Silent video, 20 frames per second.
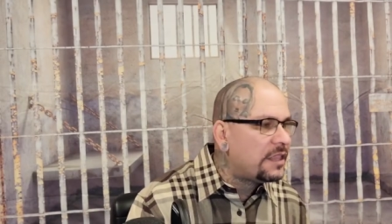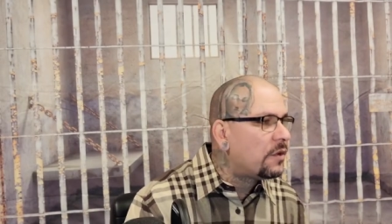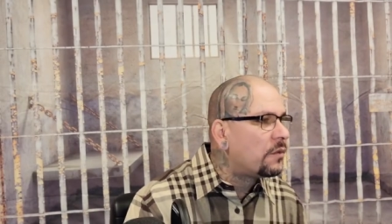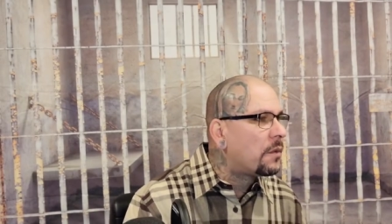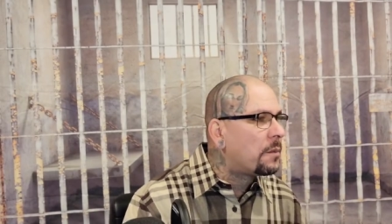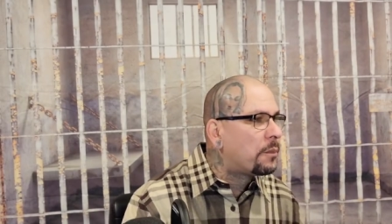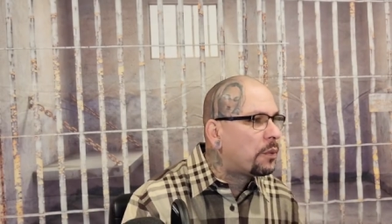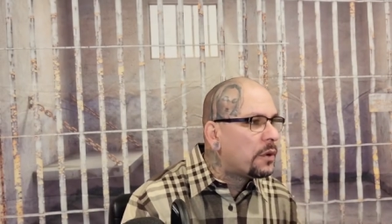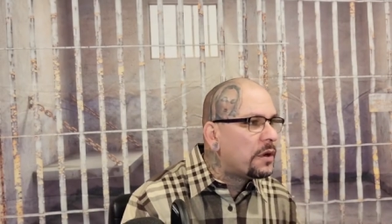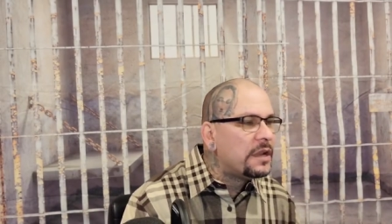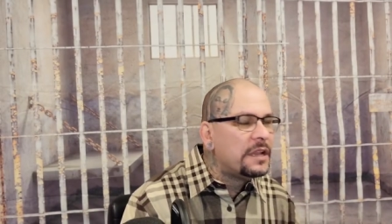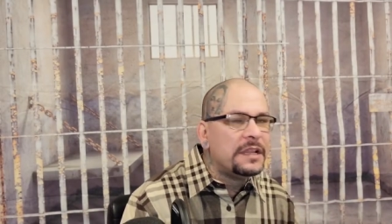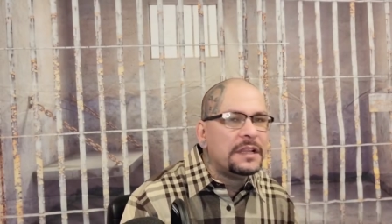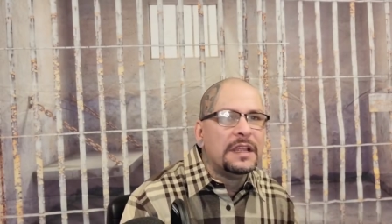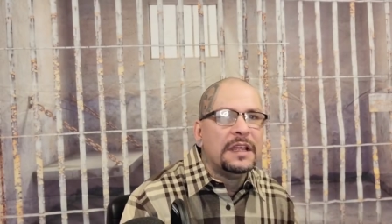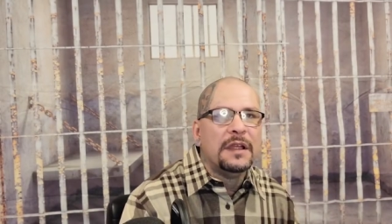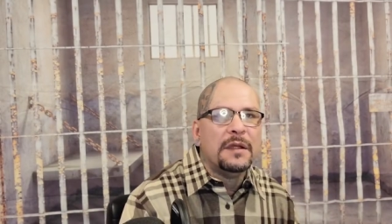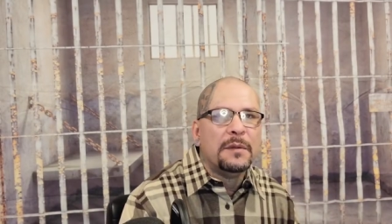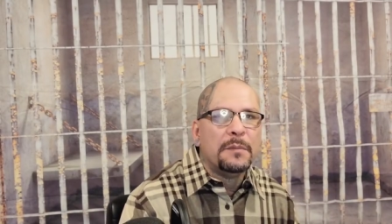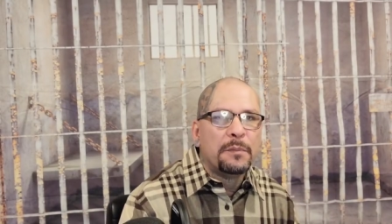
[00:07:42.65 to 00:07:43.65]
They were pretty,
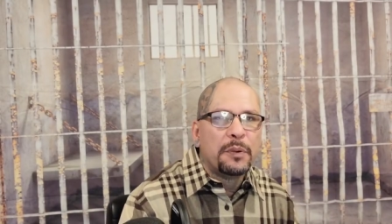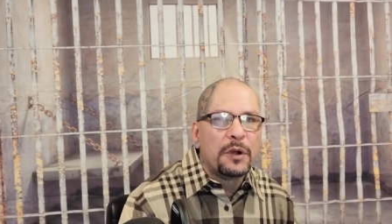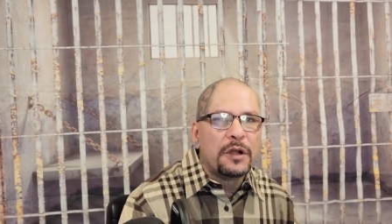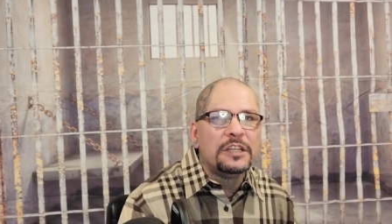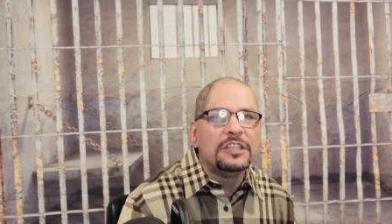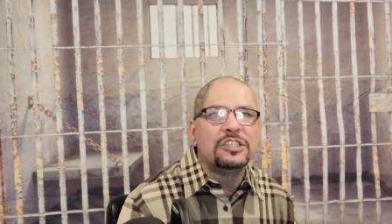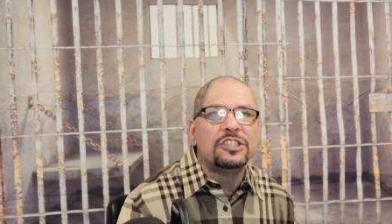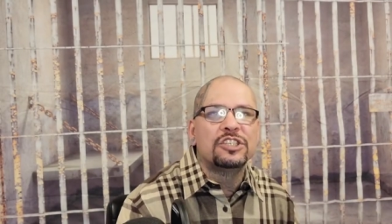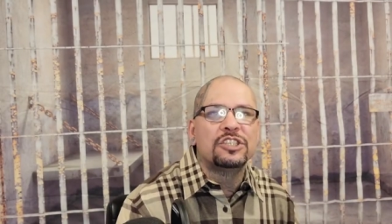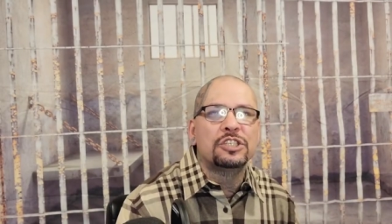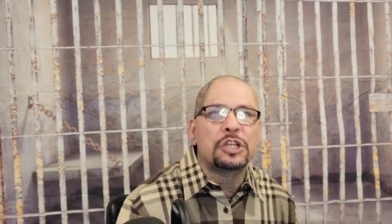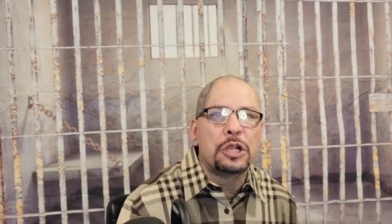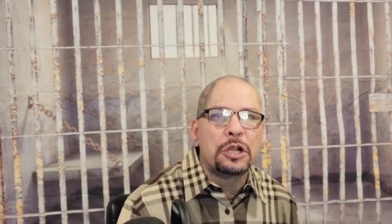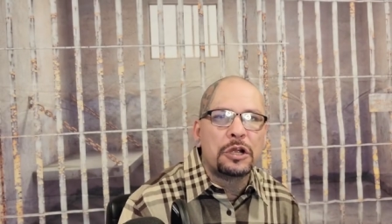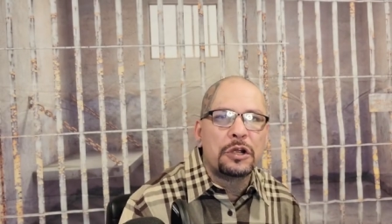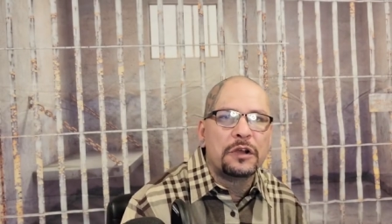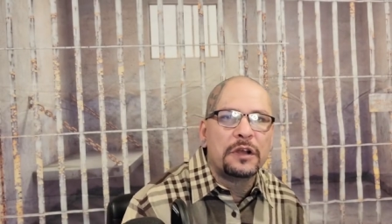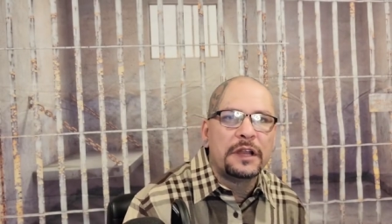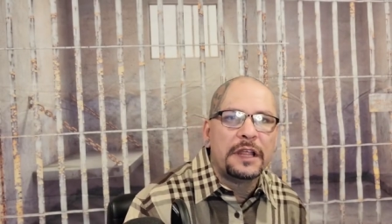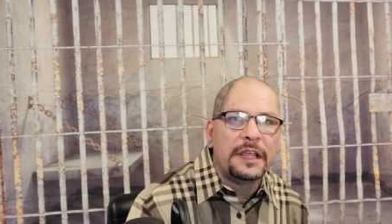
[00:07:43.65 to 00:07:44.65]
pretty
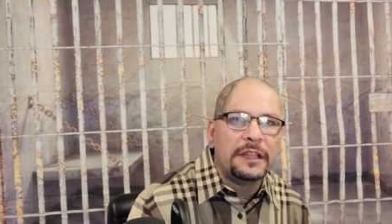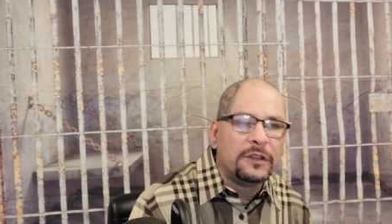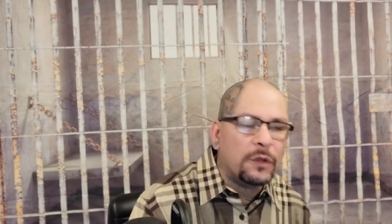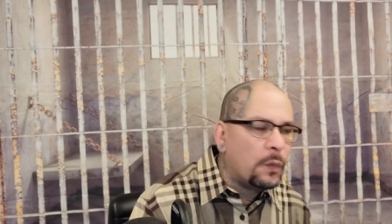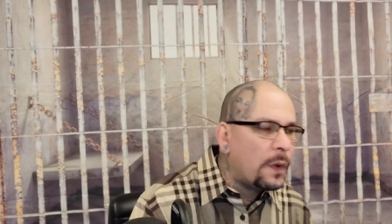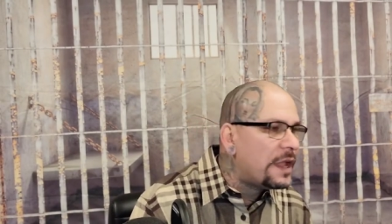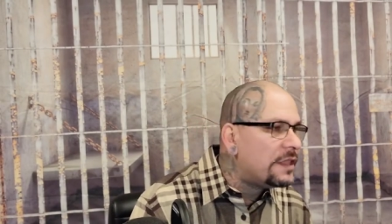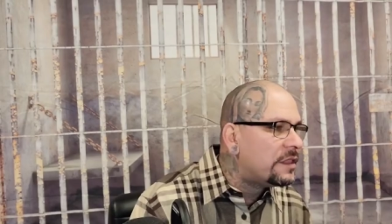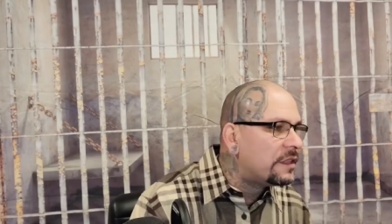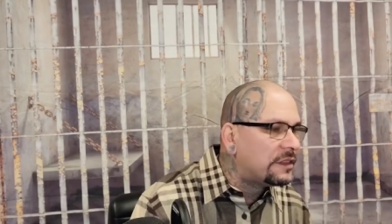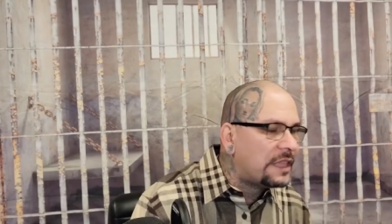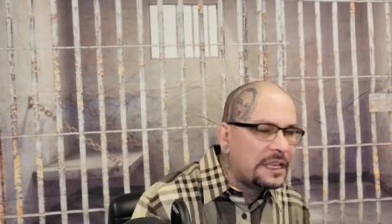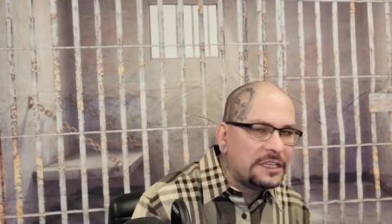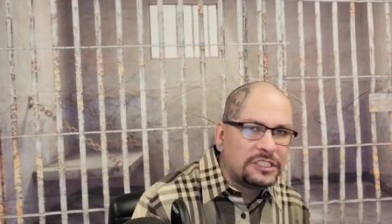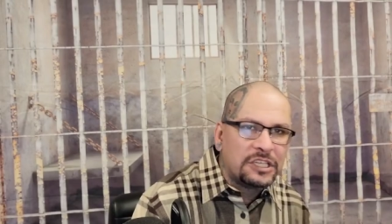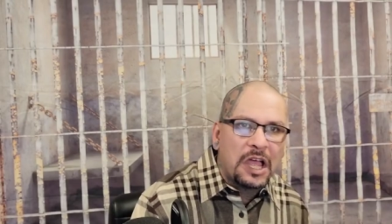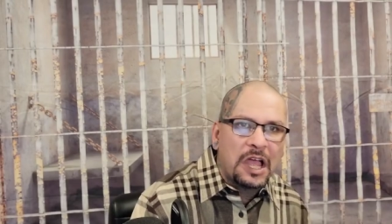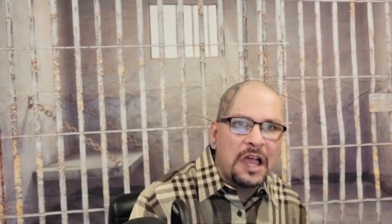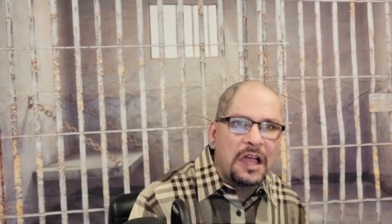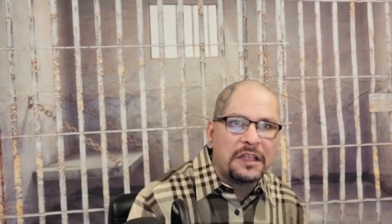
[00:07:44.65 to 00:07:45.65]
stern in the way that they
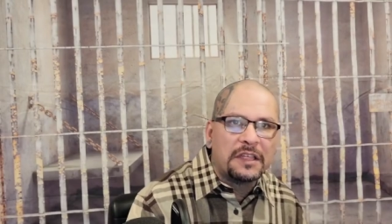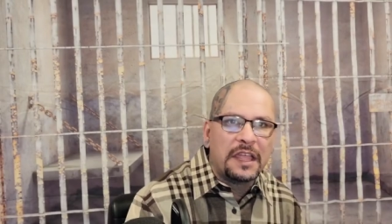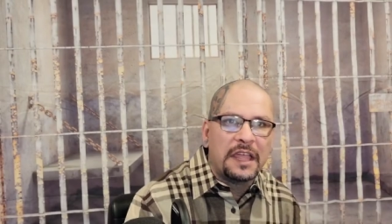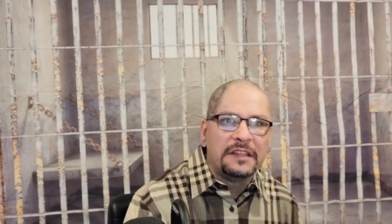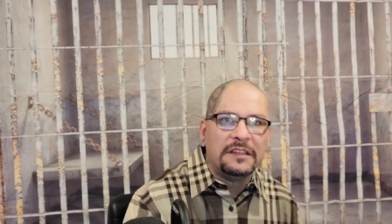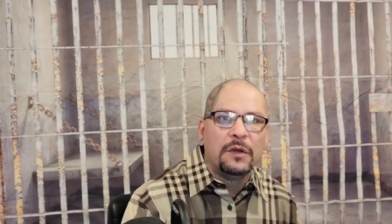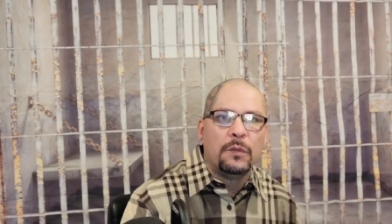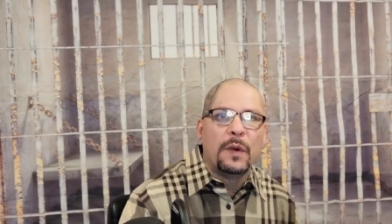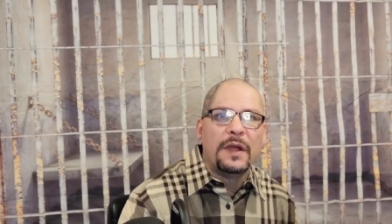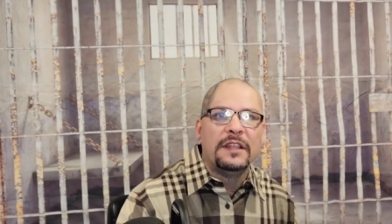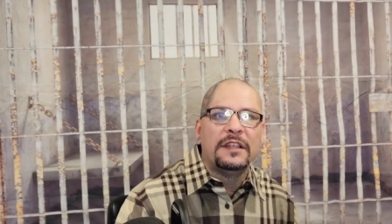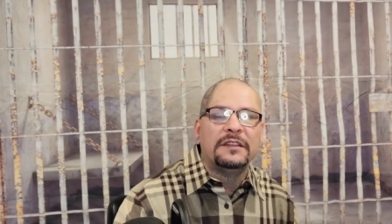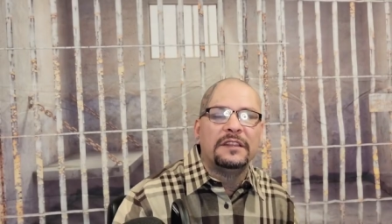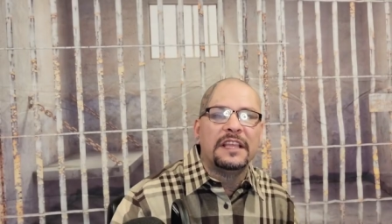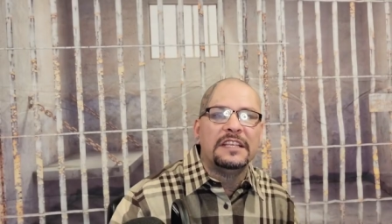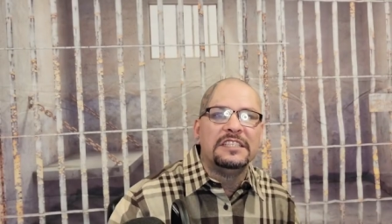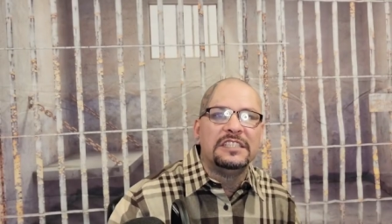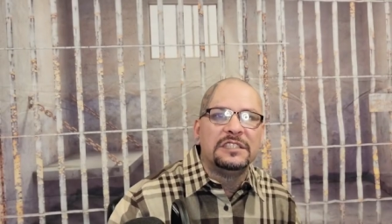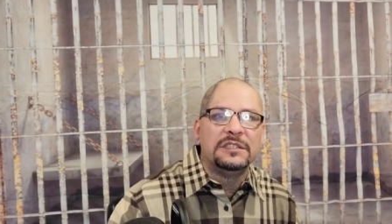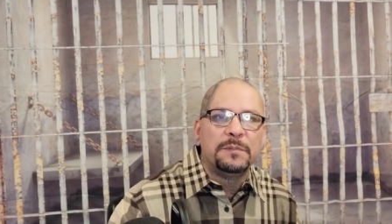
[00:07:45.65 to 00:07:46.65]
talk and the way that
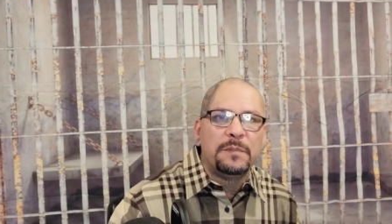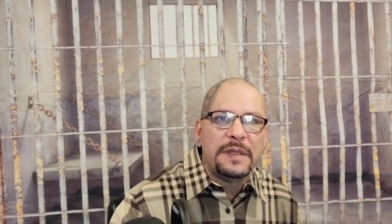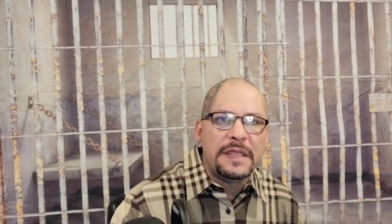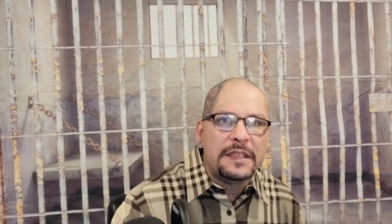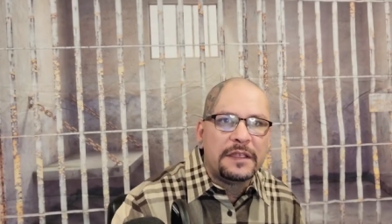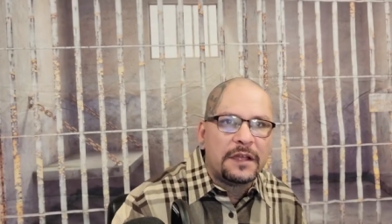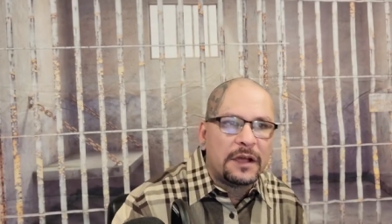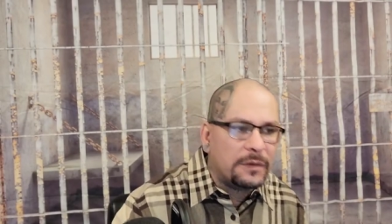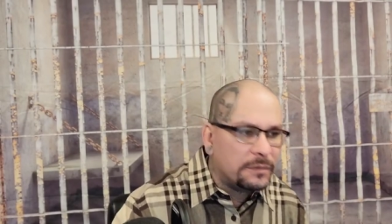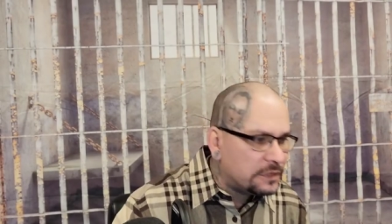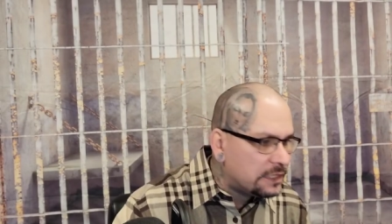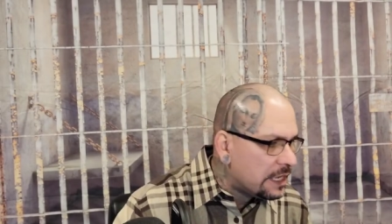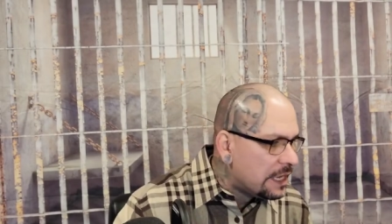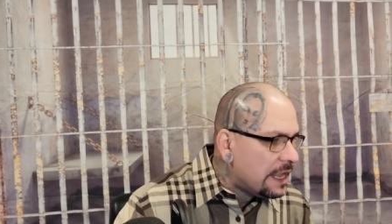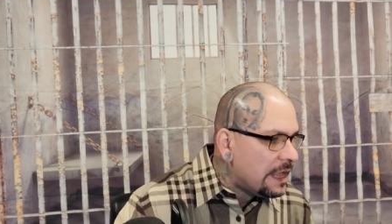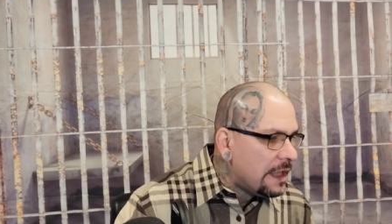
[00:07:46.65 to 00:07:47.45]
they speak comes,